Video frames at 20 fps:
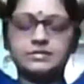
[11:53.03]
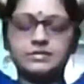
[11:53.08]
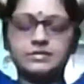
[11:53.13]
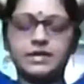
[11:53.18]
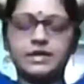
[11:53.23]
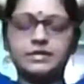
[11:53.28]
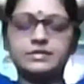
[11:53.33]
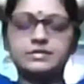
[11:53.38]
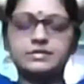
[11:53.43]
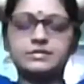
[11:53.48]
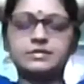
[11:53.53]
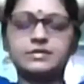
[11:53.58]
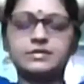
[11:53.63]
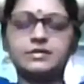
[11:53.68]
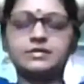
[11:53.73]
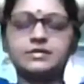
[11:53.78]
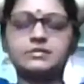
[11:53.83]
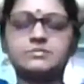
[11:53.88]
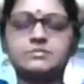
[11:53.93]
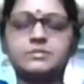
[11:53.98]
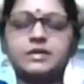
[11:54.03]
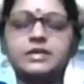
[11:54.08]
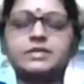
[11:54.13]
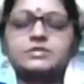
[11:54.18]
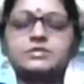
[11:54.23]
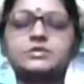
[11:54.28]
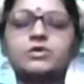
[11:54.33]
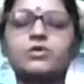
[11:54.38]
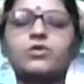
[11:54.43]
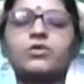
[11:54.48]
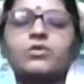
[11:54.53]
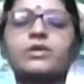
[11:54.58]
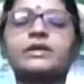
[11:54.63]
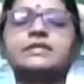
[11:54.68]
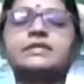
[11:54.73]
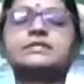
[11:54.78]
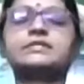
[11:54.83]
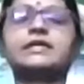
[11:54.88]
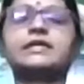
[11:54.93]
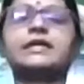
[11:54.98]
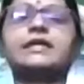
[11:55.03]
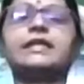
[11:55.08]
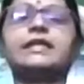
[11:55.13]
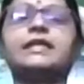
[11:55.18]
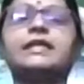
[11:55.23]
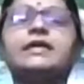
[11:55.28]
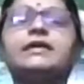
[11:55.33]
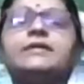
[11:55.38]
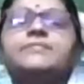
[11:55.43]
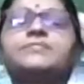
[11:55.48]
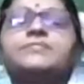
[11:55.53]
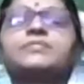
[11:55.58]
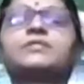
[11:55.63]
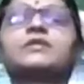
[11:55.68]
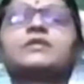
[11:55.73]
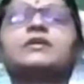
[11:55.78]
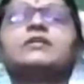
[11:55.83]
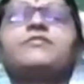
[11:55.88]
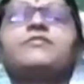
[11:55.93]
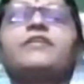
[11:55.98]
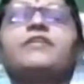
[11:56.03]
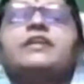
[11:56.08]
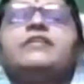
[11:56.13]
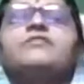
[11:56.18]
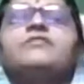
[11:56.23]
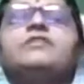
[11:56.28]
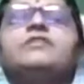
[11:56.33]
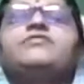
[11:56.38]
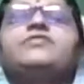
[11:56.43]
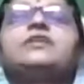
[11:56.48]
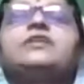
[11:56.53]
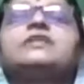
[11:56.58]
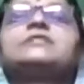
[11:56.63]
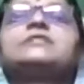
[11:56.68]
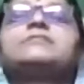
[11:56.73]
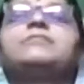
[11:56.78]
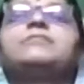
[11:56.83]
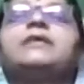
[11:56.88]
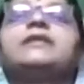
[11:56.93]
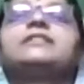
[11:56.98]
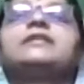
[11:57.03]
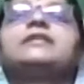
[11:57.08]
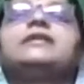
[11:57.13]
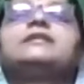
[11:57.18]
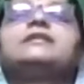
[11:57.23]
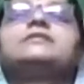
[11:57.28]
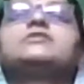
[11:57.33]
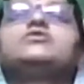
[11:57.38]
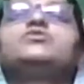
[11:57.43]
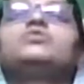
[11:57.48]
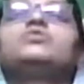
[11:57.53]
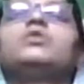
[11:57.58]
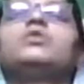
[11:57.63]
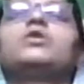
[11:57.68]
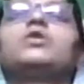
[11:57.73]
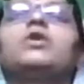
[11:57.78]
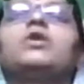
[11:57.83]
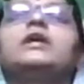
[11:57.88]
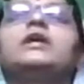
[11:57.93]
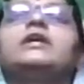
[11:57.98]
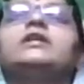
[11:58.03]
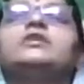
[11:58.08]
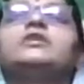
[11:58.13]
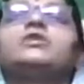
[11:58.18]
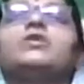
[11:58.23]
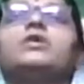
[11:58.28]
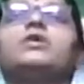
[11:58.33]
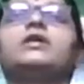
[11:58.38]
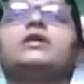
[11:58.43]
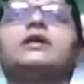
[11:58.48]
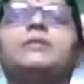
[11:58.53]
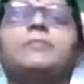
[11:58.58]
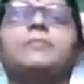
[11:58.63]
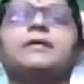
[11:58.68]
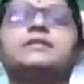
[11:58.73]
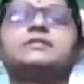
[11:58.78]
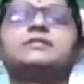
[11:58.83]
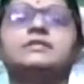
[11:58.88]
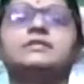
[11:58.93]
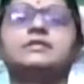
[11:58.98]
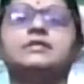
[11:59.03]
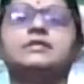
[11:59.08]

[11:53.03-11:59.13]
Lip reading: That is the speed, slow and steadily. If anyone feels breathless, do according to your capacity.